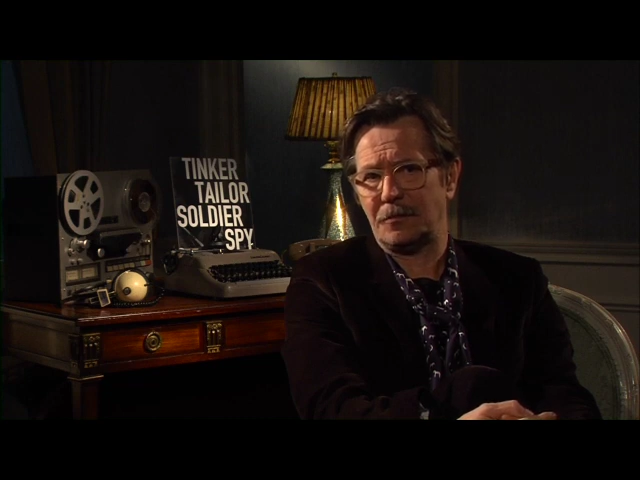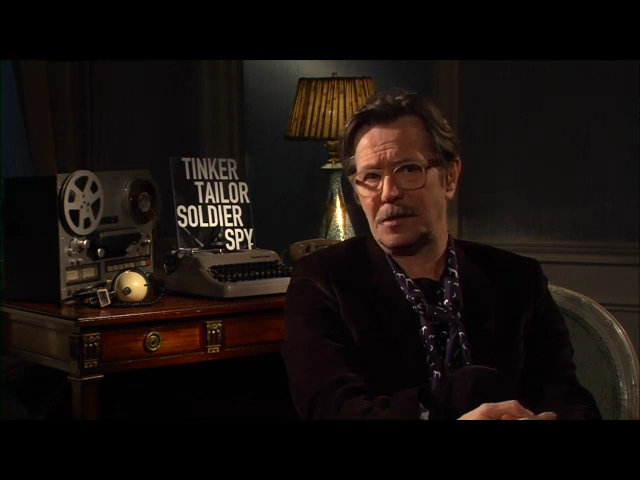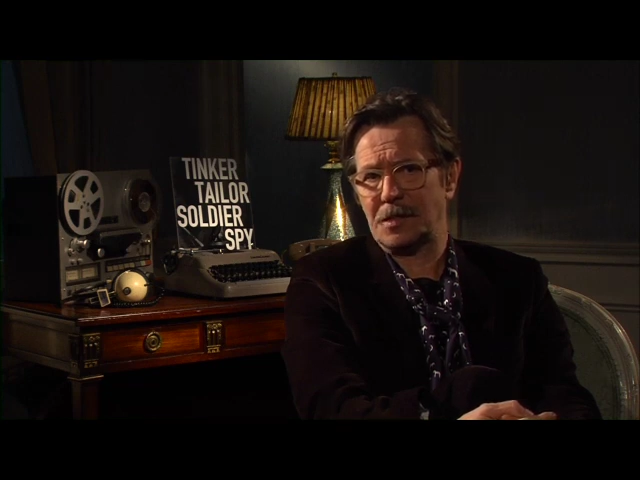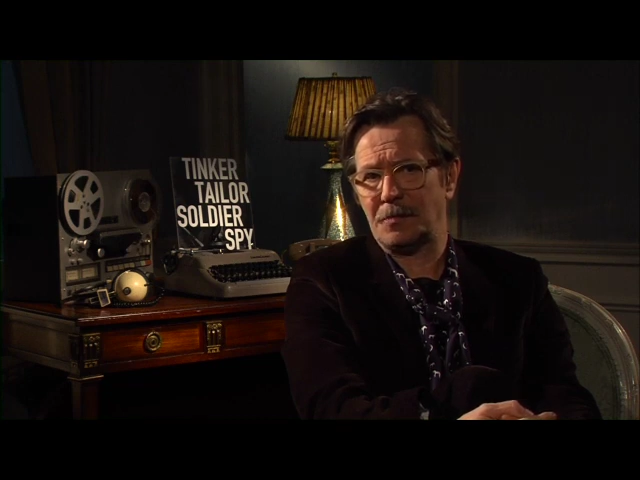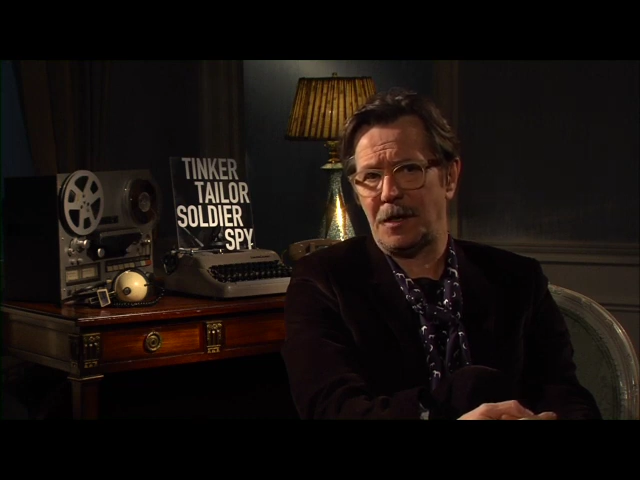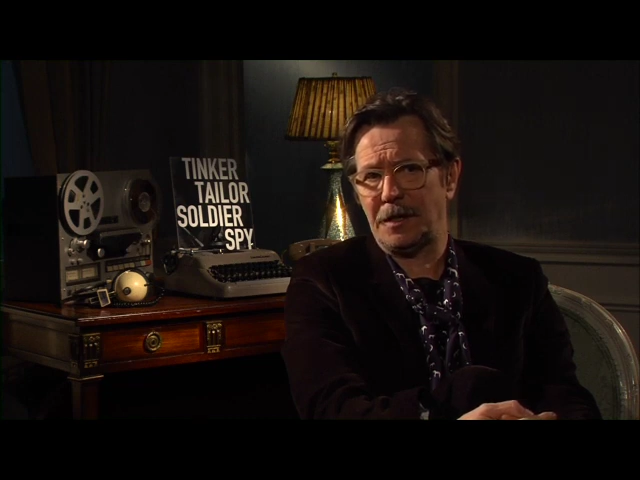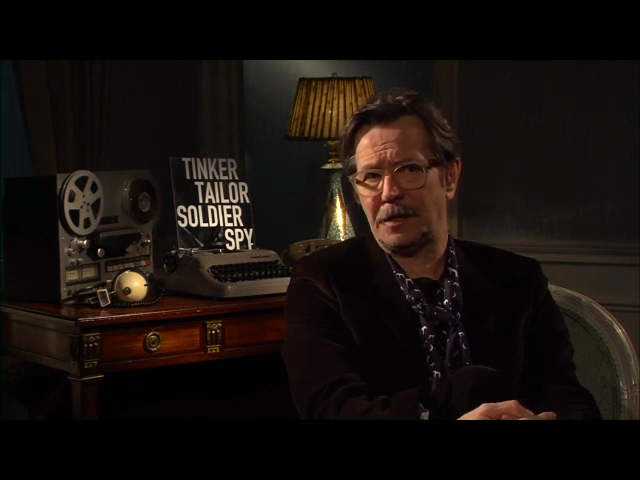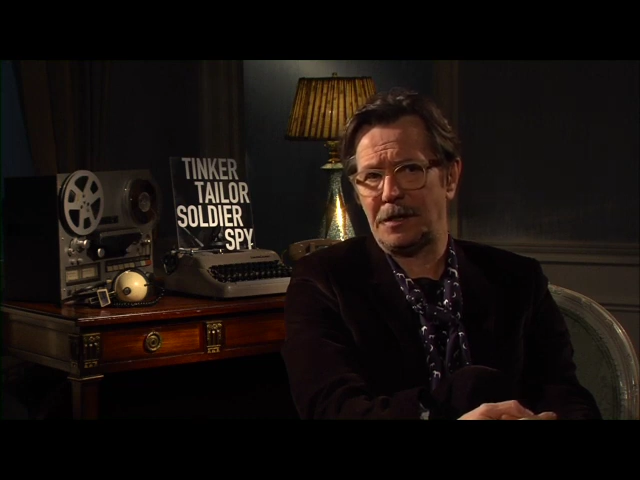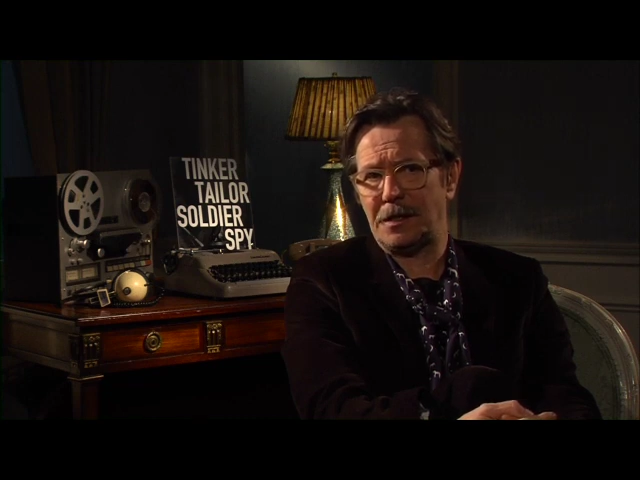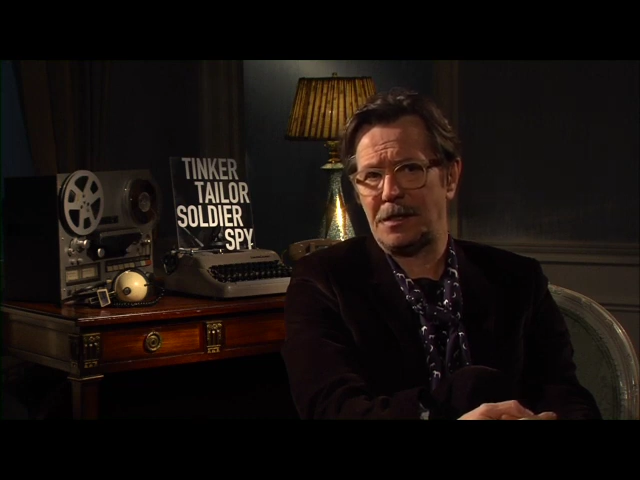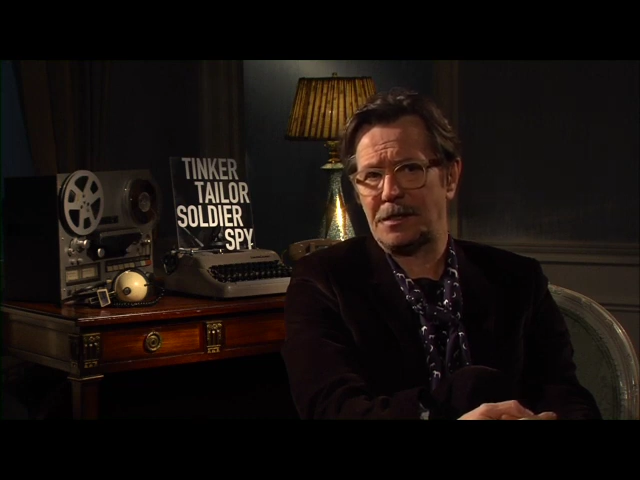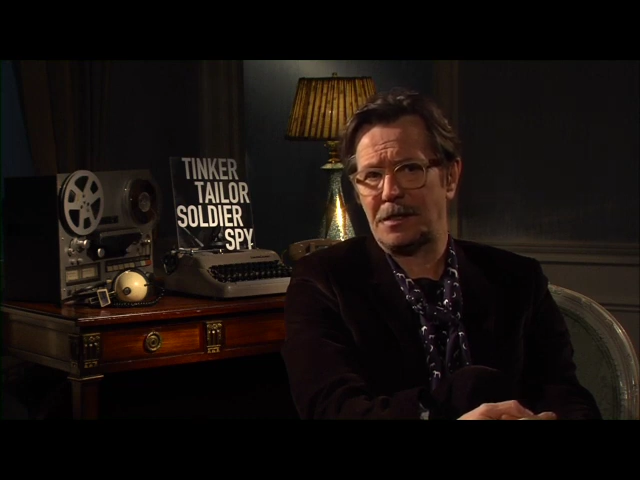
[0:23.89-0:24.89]
with
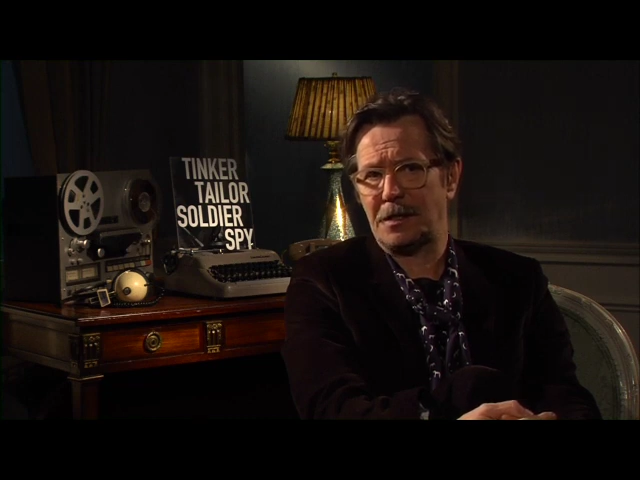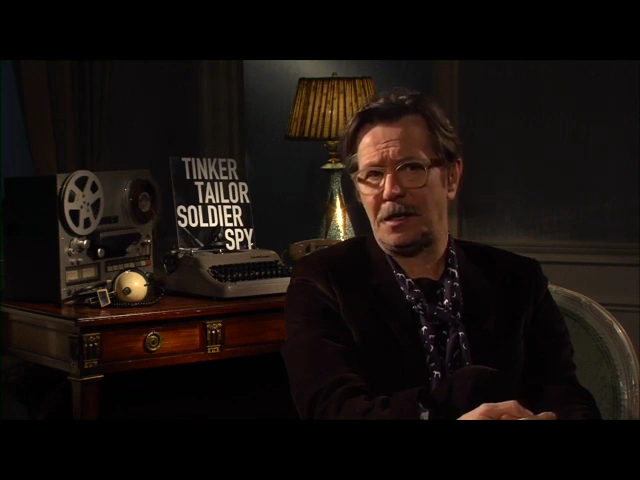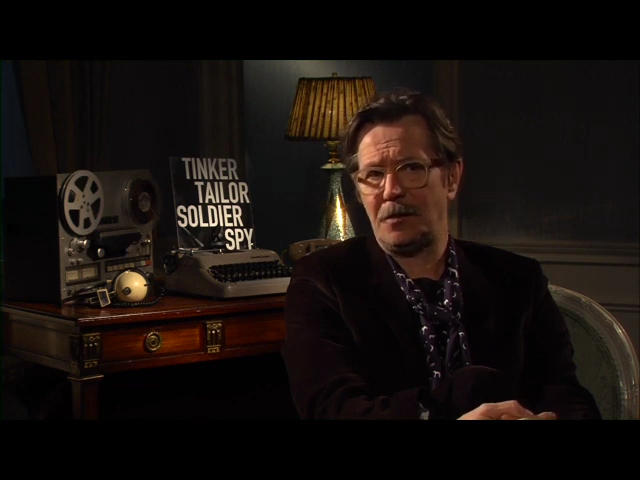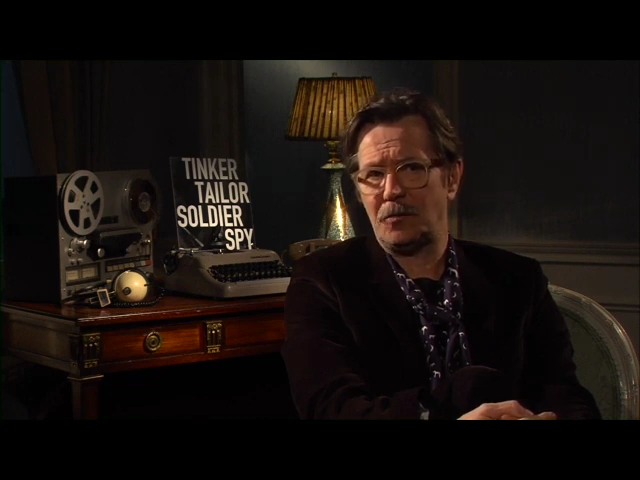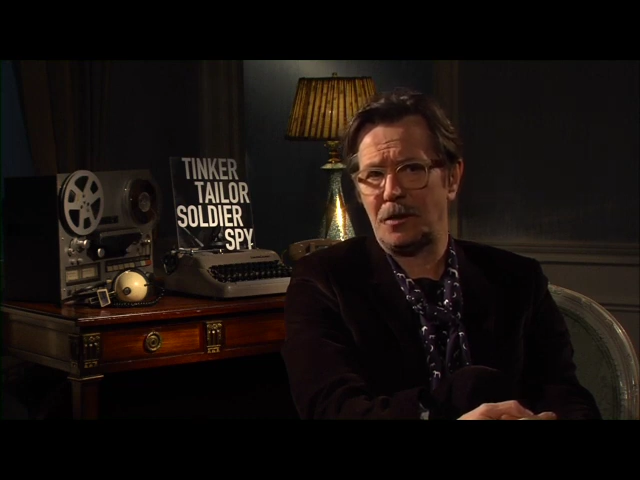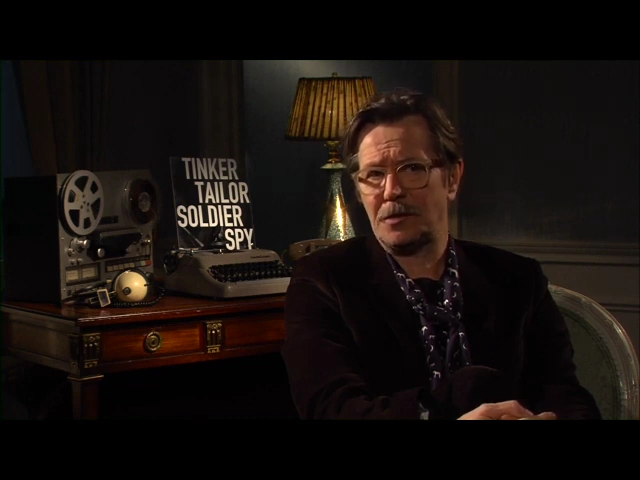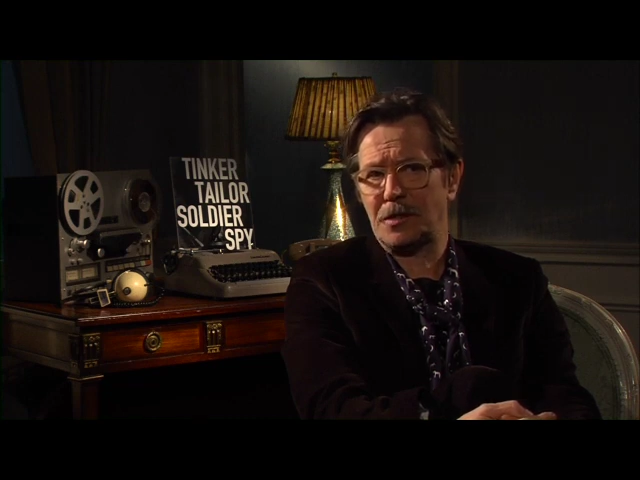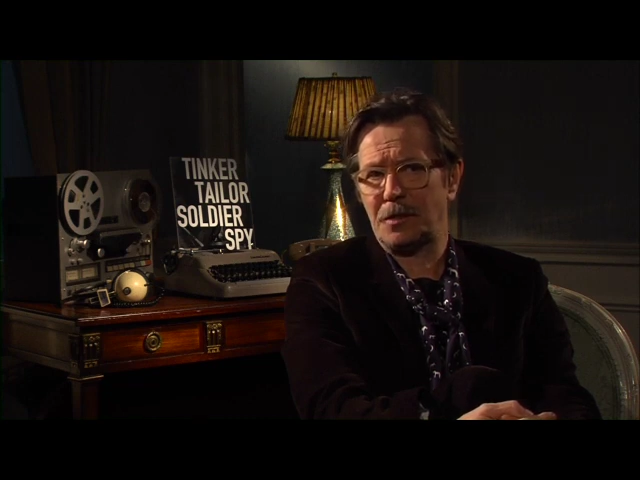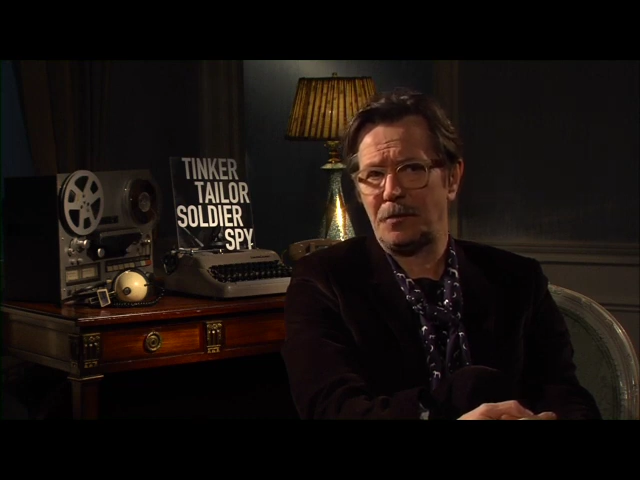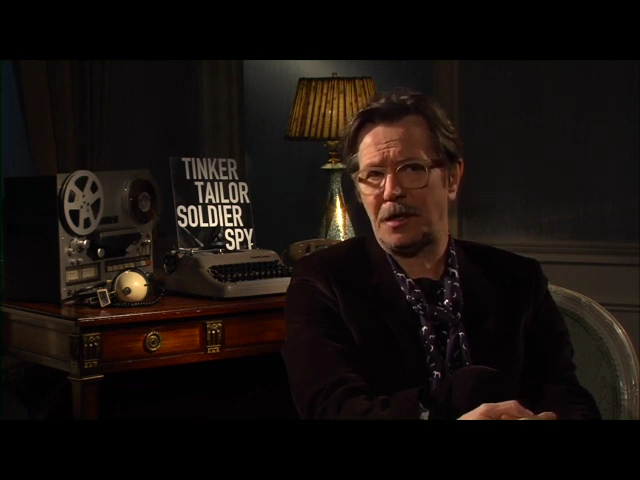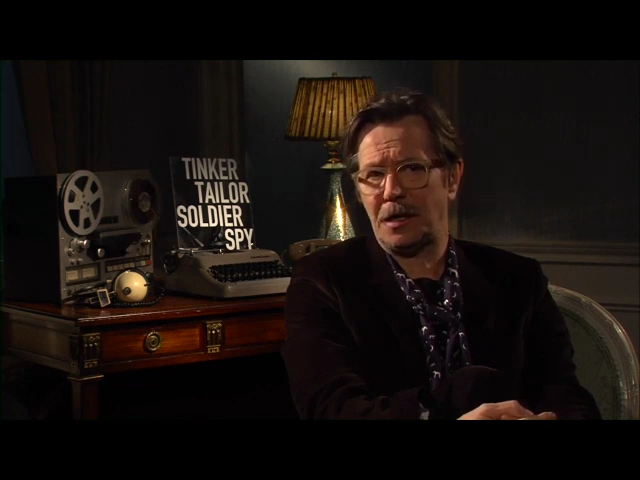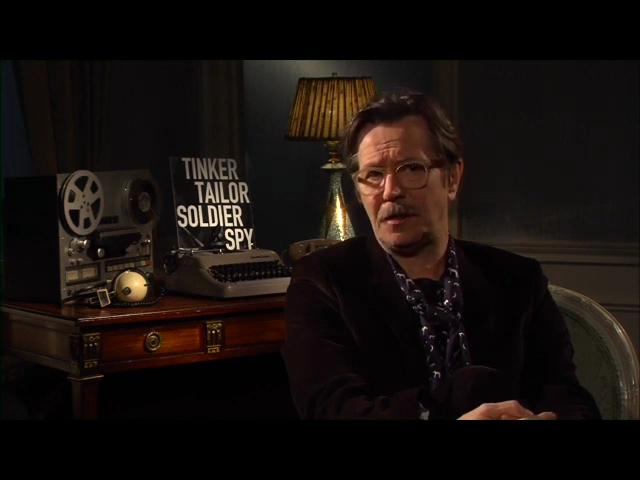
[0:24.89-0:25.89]
Smiley is that he wants
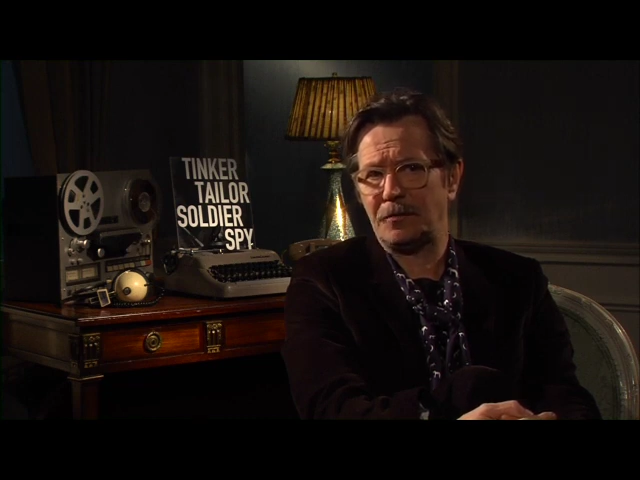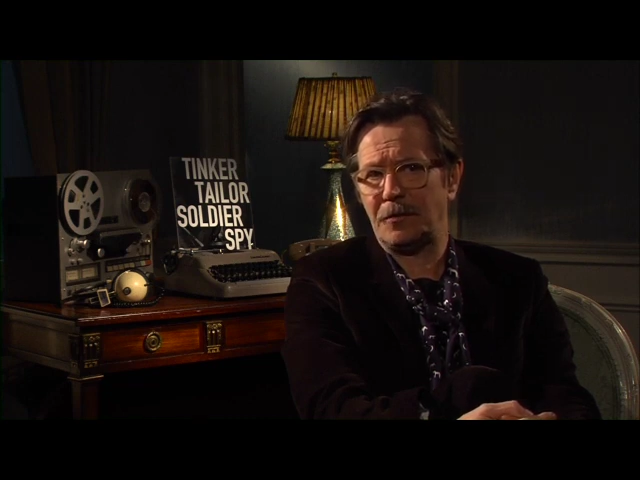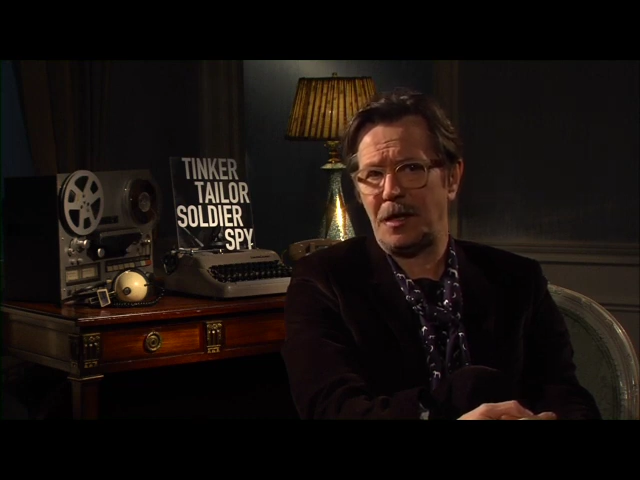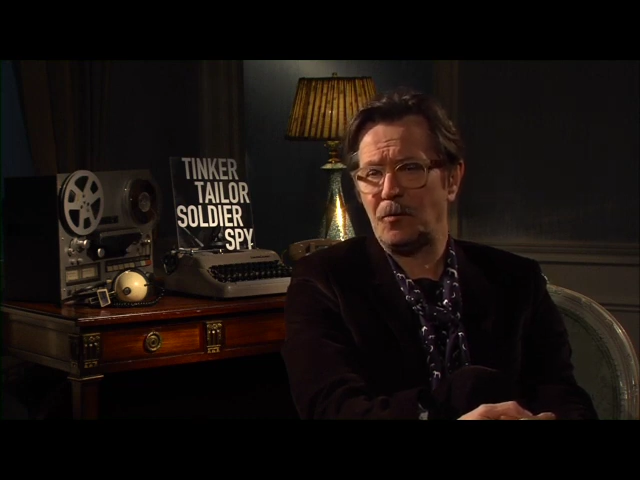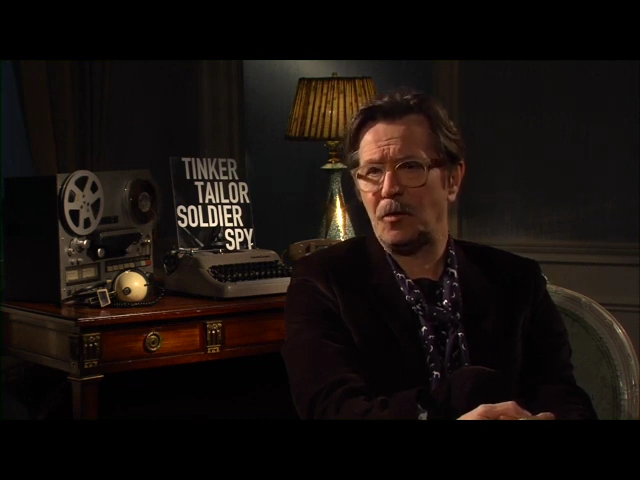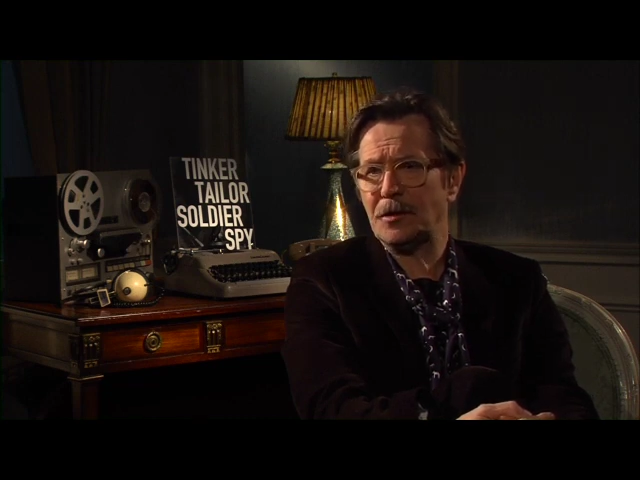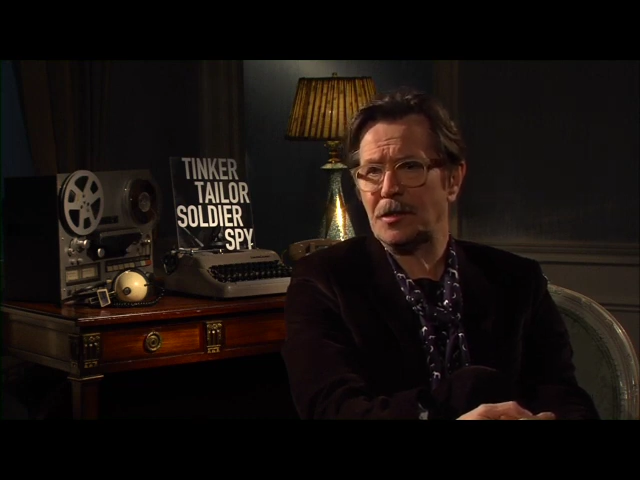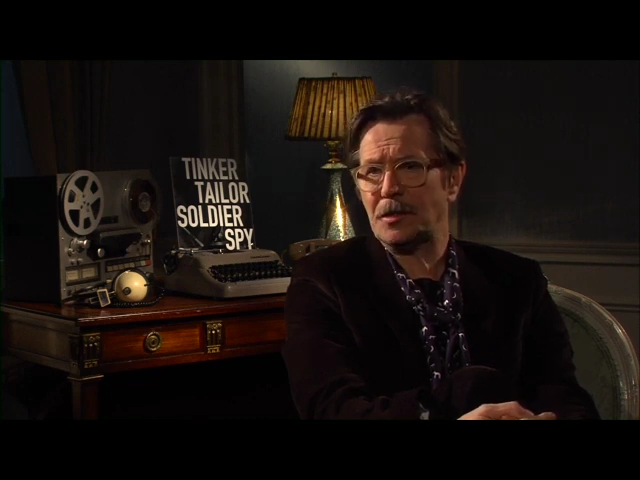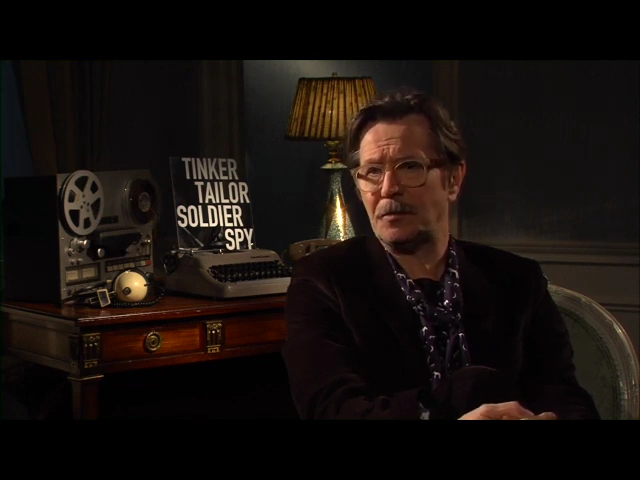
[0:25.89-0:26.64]
to become he wants